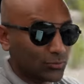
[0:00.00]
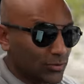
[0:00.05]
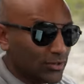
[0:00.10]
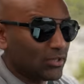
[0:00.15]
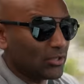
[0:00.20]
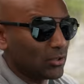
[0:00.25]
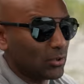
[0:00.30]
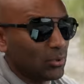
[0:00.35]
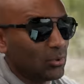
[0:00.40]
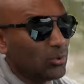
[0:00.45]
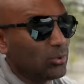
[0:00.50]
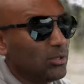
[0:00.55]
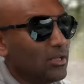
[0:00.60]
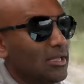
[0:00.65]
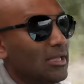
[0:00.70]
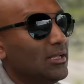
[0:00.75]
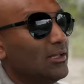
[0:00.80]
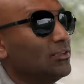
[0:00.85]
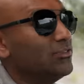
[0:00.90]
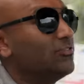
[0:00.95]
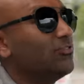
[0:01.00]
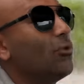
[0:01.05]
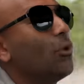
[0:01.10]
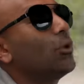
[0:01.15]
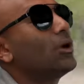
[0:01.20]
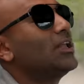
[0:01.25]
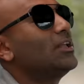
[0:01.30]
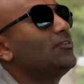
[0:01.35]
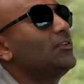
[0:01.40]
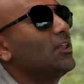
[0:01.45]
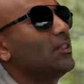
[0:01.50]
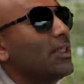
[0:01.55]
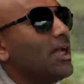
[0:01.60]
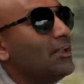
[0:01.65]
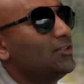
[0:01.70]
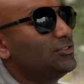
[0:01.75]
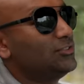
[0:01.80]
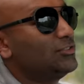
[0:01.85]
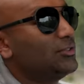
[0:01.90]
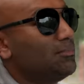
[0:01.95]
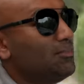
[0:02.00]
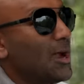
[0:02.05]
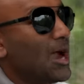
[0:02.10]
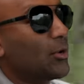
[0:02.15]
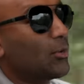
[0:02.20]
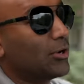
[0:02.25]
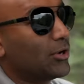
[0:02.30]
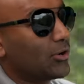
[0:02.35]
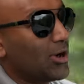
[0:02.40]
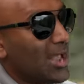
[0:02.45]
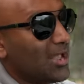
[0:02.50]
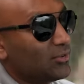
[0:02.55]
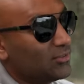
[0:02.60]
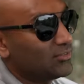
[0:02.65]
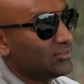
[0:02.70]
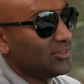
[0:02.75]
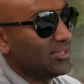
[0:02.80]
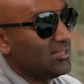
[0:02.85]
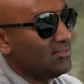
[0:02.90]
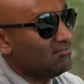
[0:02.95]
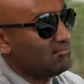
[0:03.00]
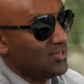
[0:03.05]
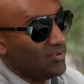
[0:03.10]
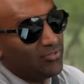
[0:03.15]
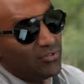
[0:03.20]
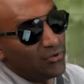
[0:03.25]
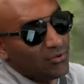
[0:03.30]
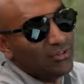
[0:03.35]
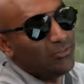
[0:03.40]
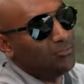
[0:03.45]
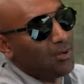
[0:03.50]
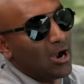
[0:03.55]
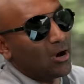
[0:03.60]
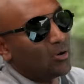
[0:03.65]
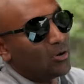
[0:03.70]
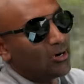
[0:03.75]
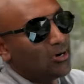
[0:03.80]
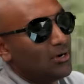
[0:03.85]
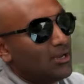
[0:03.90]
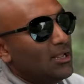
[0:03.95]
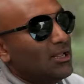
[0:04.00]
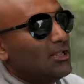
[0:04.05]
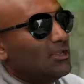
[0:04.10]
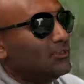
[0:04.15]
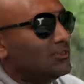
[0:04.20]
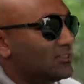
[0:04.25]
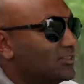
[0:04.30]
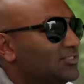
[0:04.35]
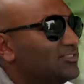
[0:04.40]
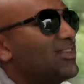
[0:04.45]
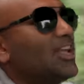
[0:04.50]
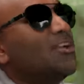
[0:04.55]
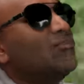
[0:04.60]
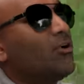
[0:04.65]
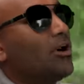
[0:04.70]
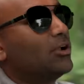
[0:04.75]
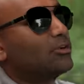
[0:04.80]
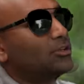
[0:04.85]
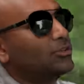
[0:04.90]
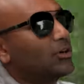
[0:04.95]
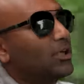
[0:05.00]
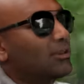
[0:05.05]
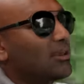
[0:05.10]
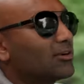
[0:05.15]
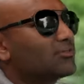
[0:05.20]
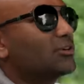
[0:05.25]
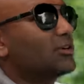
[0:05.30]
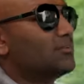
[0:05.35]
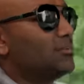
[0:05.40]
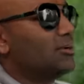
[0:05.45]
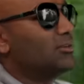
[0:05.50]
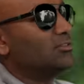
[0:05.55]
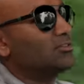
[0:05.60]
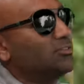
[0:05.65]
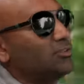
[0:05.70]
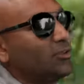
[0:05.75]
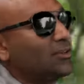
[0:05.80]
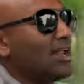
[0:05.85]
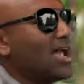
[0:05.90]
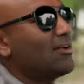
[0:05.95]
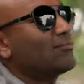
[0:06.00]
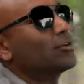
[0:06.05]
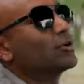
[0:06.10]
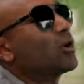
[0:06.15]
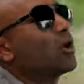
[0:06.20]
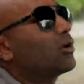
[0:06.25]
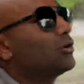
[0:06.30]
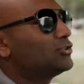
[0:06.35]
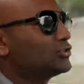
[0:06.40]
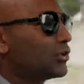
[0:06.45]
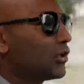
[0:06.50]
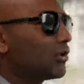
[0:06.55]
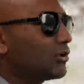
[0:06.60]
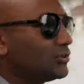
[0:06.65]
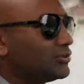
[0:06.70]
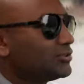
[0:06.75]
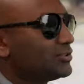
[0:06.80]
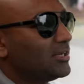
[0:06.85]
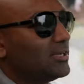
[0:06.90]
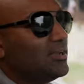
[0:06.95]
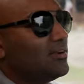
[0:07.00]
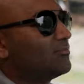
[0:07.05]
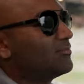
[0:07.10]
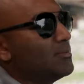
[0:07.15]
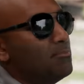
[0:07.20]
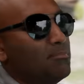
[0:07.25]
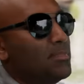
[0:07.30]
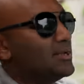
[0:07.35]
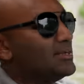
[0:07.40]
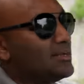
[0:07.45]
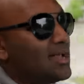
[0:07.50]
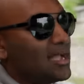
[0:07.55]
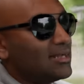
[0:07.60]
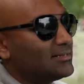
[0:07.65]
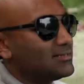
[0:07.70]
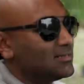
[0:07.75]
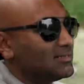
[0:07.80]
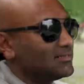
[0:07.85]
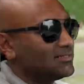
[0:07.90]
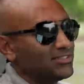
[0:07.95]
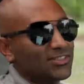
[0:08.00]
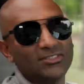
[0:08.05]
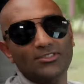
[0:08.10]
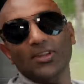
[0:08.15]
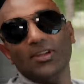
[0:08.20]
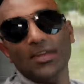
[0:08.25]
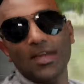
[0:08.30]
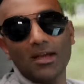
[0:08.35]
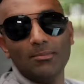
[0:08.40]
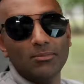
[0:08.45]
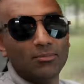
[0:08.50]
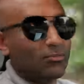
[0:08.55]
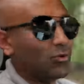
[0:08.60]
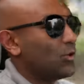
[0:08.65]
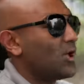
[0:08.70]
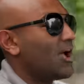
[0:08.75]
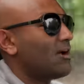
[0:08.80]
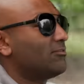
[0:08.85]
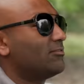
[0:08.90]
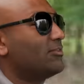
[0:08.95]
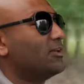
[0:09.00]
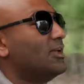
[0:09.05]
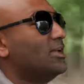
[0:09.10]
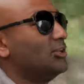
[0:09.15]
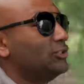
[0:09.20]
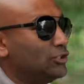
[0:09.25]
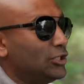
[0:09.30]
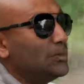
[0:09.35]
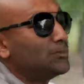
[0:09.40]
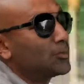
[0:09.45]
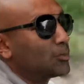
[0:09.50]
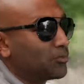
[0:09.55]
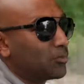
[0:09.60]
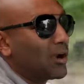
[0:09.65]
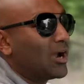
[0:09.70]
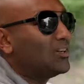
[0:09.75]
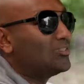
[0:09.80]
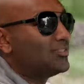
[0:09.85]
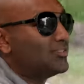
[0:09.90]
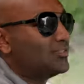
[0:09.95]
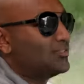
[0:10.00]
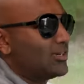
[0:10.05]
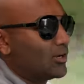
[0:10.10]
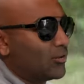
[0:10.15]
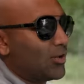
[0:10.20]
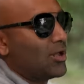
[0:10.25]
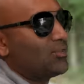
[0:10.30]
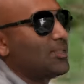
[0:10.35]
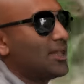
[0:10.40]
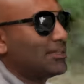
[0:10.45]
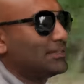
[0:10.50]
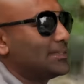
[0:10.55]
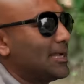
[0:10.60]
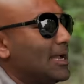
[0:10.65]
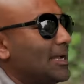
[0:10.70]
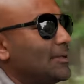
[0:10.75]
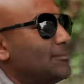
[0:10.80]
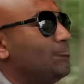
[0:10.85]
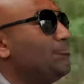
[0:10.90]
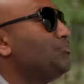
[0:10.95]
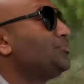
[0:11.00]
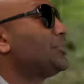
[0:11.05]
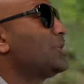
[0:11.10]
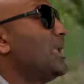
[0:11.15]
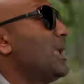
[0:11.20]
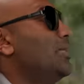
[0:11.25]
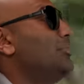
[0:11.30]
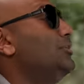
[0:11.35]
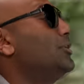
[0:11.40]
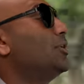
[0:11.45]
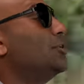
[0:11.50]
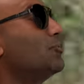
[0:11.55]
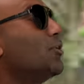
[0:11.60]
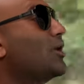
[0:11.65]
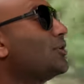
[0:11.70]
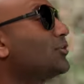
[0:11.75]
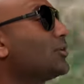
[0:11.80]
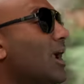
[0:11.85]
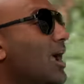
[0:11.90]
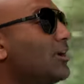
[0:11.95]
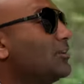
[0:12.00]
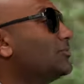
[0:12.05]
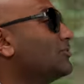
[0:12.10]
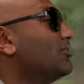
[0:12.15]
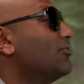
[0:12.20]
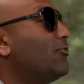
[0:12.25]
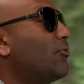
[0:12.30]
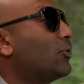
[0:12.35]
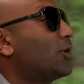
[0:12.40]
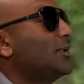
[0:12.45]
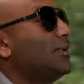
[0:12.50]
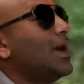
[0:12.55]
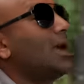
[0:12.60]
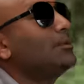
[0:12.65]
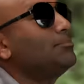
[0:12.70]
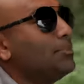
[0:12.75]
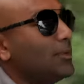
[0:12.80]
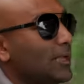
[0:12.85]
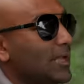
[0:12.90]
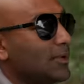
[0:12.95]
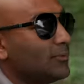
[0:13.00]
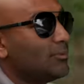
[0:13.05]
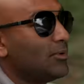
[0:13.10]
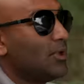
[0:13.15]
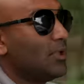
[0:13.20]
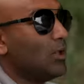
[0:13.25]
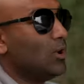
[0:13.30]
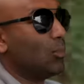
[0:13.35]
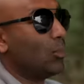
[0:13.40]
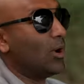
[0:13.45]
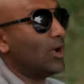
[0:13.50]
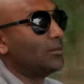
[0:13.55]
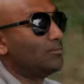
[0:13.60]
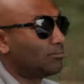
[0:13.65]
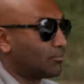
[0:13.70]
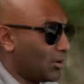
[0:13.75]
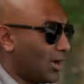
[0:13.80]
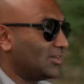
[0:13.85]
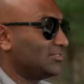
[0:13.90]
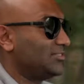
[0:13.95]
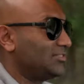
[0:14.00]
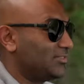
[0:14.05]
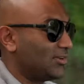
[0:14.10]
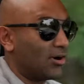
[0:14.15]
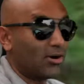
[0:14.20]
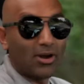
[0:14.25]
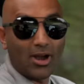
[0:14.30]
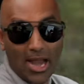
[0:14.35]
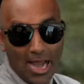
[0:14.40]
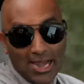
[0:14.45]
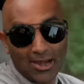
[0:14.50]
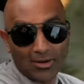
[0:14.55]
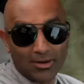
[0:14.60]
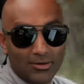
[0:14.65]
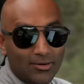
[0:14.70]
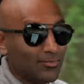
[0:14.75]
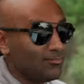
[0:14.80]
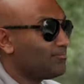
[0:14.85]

really cool is Ford even allows you to power your house if there is power to save on your electric bills. You can have your car charge from midnight to 6 a.m. if you have cheaper prices around that time, and then you can run your house from 4 to 9 p.m. when prices are higher.